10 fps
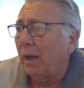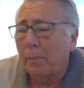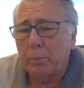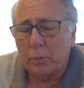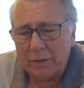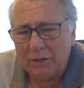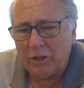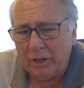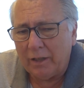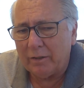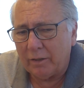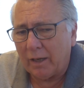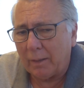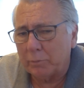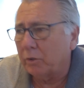appreciate the
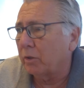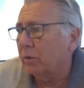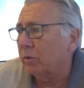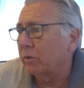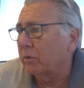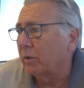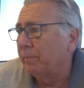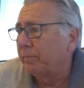obstacles